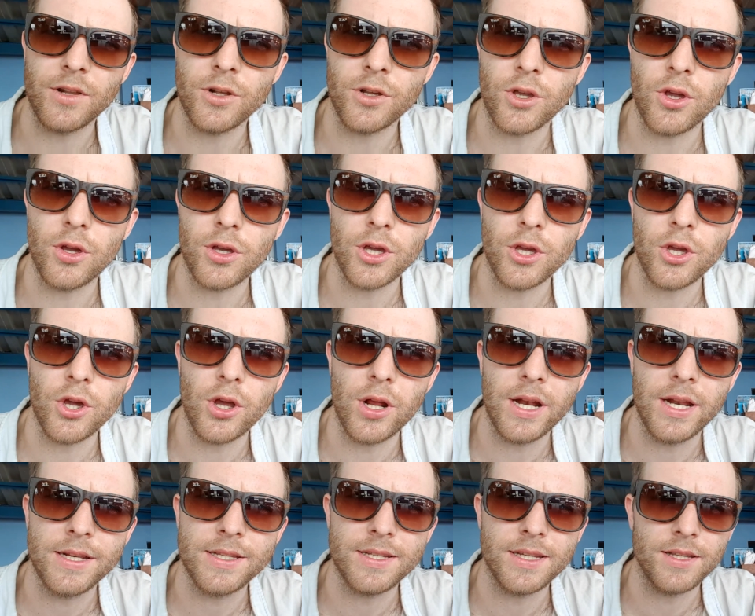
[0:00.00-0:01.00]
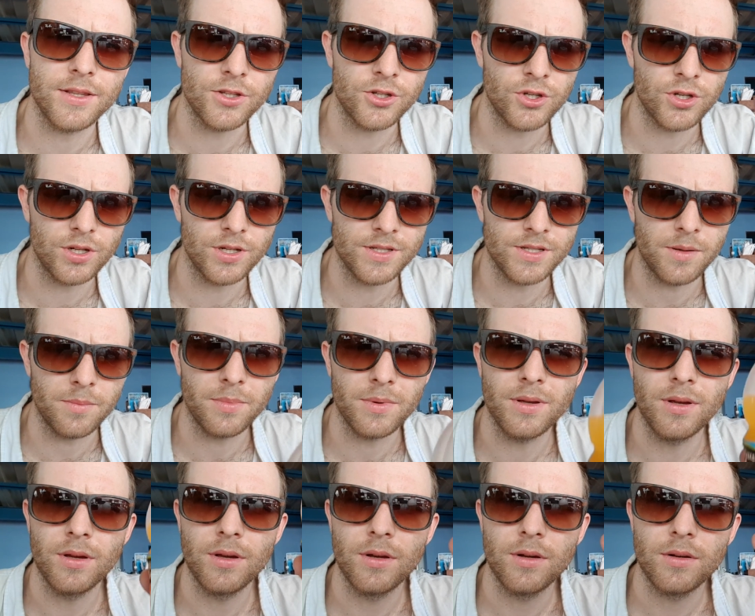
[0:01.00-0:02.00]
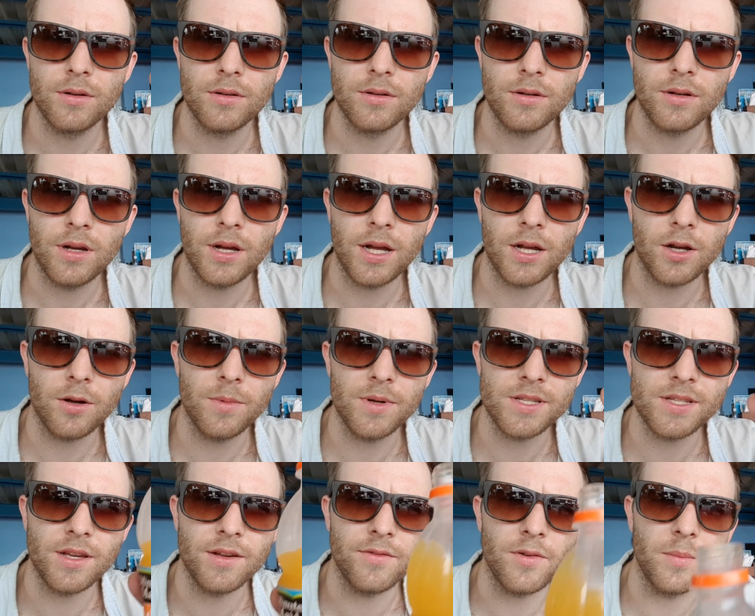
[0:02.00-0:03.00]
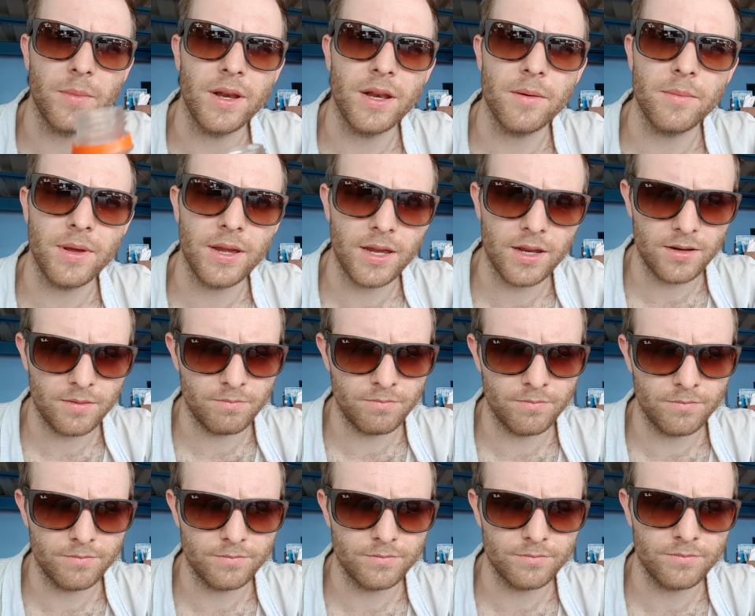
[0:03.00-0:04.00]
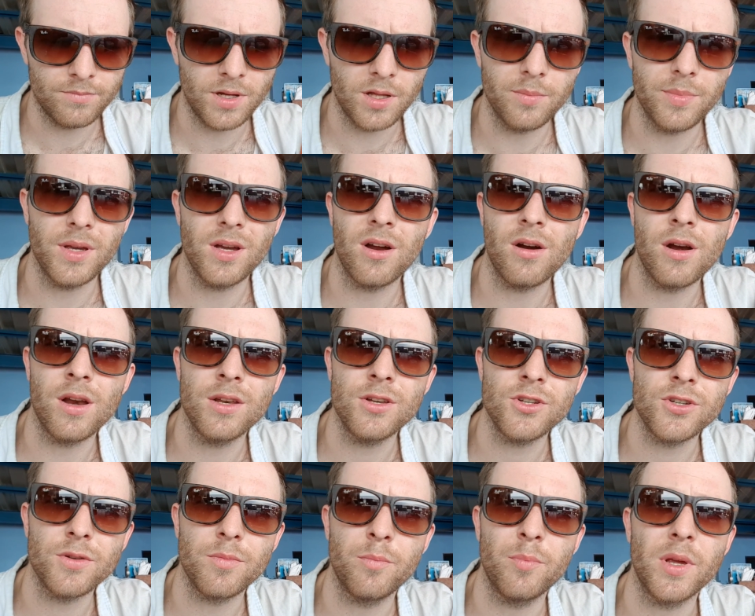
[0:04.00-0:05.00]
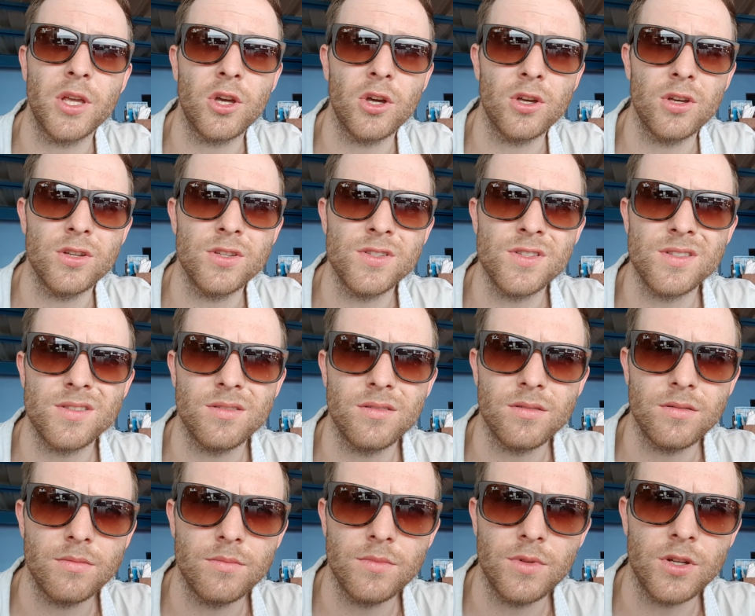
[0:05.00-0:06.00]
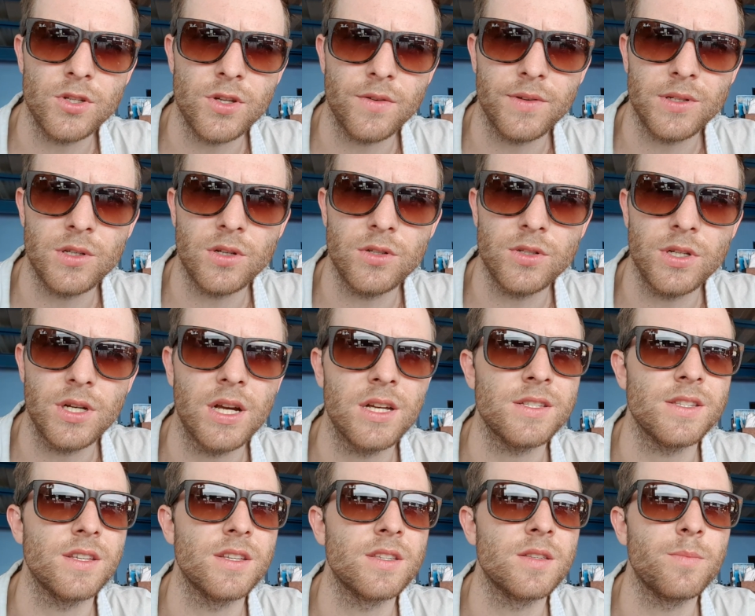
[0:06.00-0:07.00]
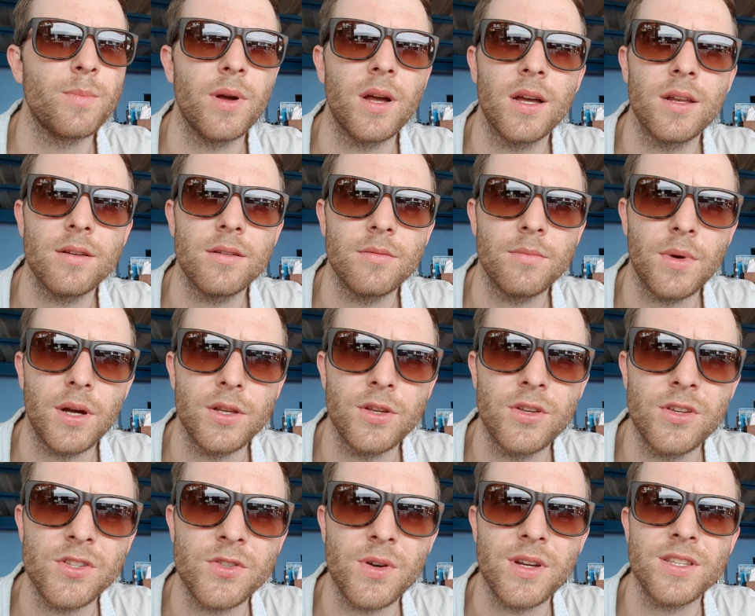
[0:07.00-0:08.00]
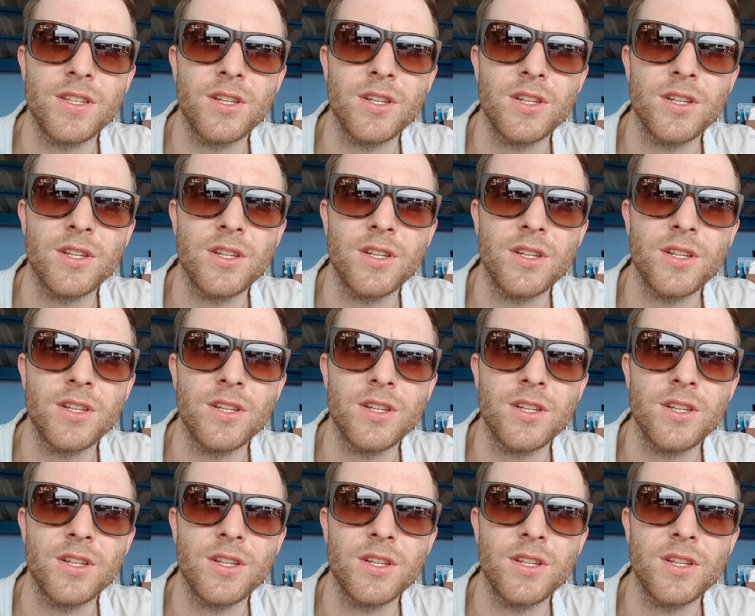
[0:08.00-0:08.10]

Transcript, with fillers: up a little Coca-Cola to get the sugars up. I got myself a Minute Maid pulpy orange because, I'm not sure if I told you guys this, but my New Year's